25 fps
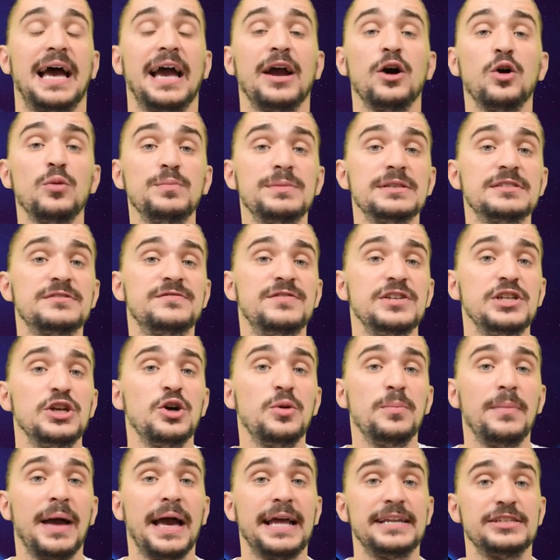I hope this
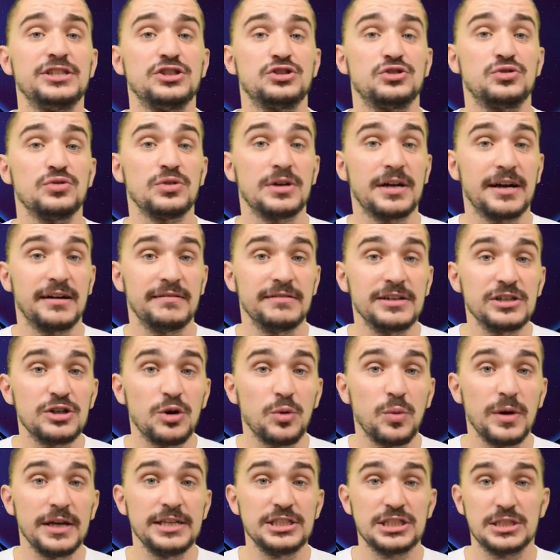video manages to clear
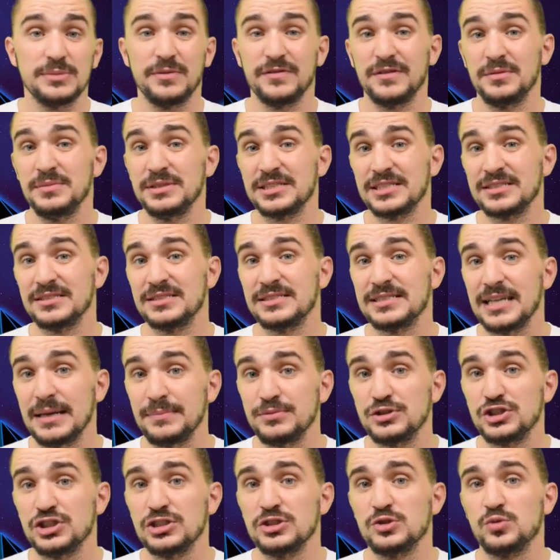away some of the
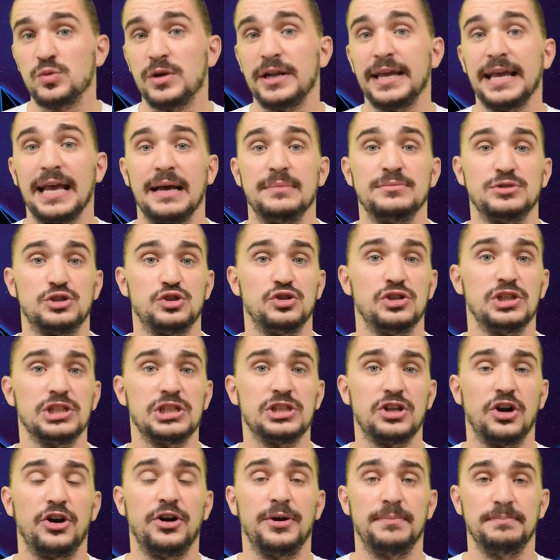misconceptions when it comes to the
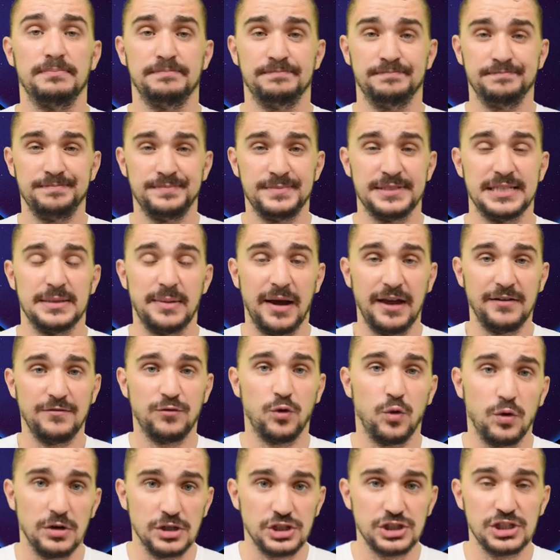term
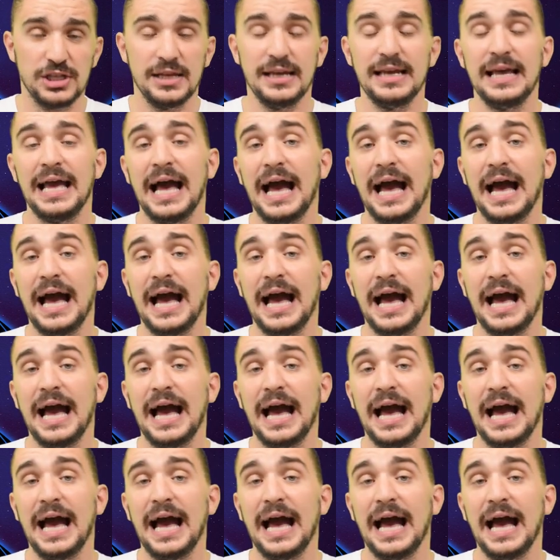semi-forged.